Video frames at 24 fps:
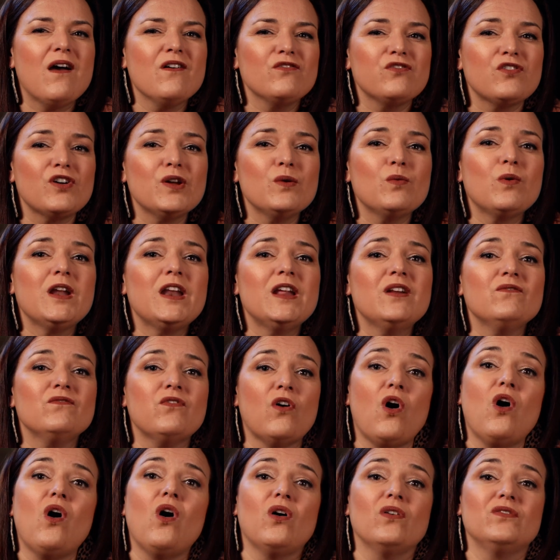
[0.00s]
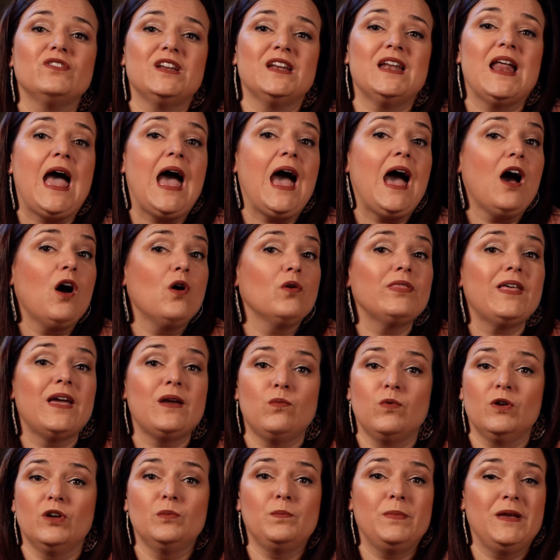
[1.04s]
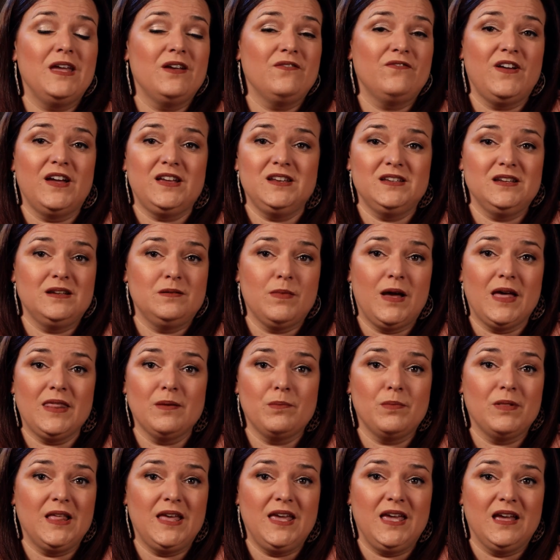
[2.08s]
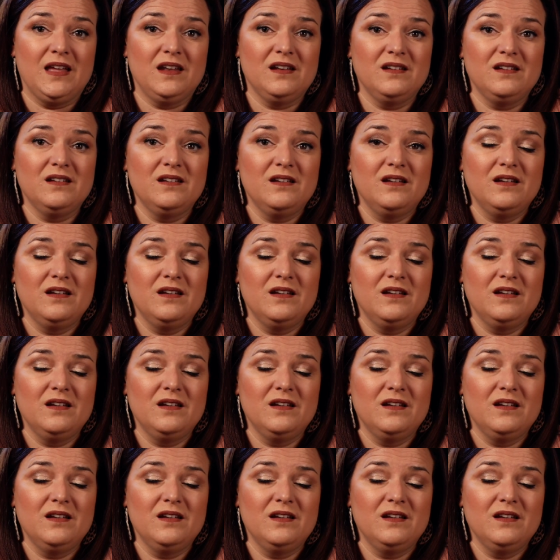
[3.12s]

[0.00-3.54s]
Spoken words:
everyone involved and how they will be affected by the plan.